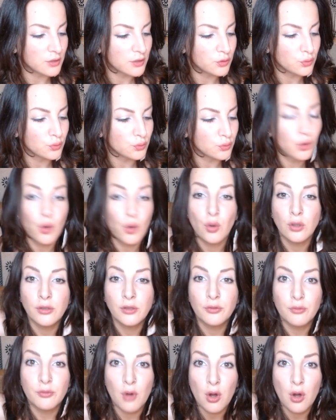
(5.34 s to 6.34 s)
to
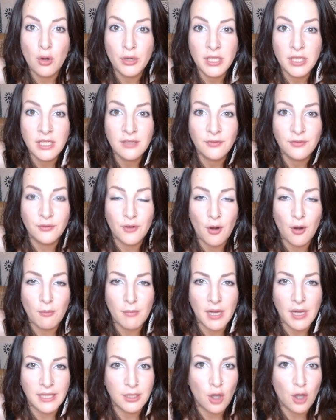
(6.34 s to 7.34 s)
Gold Roy from
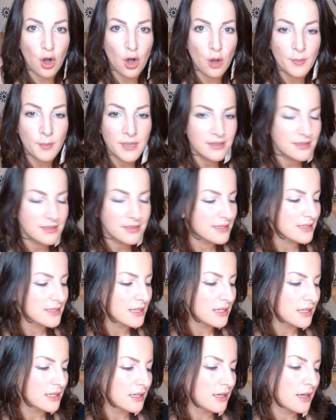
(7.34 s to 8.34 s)
my comments.
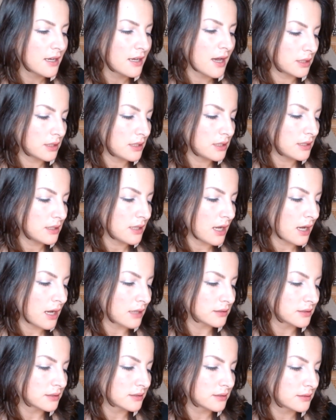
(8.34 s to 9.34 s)
He
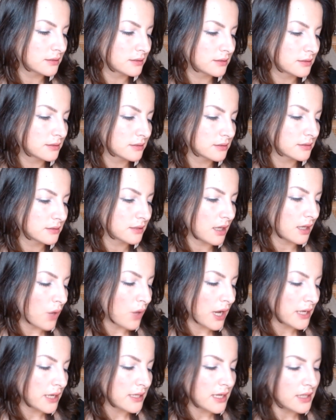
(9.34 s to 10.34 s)
asked
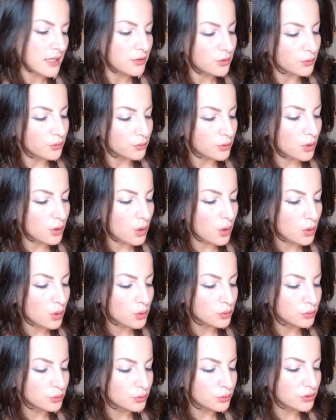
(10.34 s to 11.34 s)
why nature
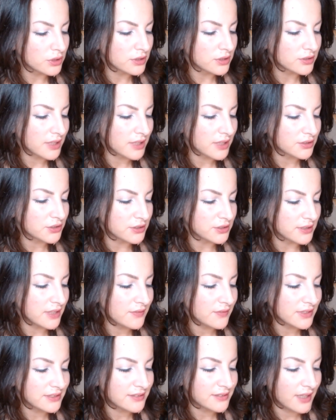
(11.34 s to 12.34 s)
causes such
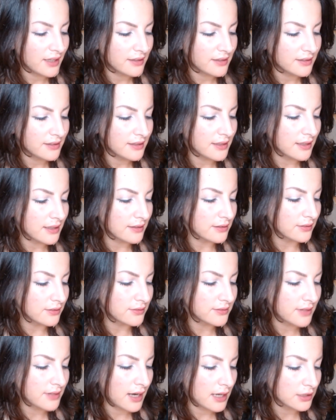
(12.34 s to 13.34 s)
devastating
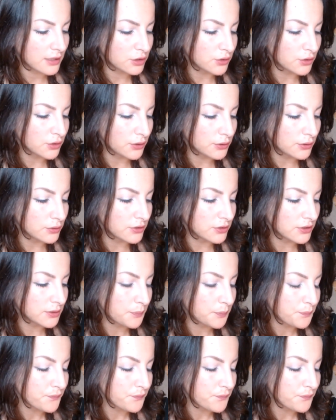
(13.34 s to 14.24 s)
destructions